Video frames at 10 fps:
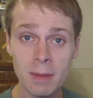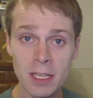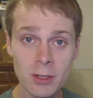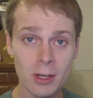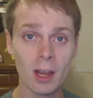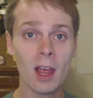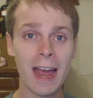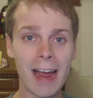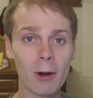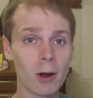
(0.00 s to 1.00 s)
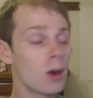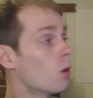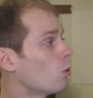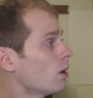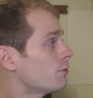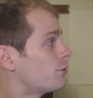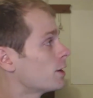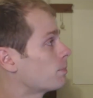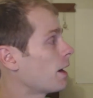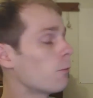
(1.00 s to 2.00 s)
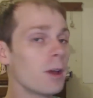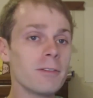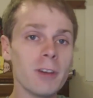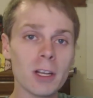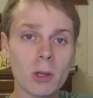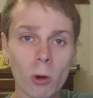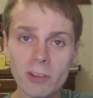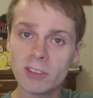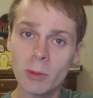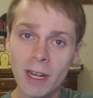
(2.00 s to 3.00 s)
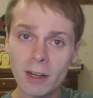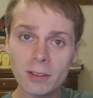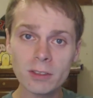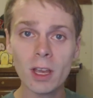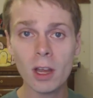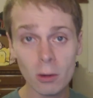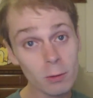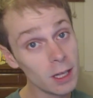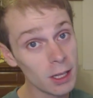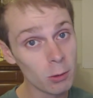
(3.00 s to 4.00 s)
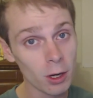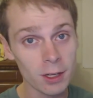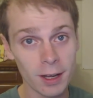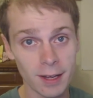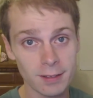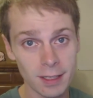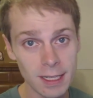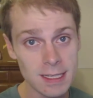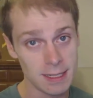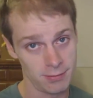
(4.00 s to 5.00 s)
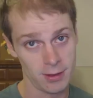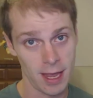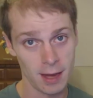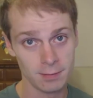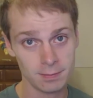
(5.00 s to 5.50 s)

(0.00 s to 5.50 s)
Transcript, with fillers: image, our 1 foot by 1 foot cork squares really work nice and easy for that.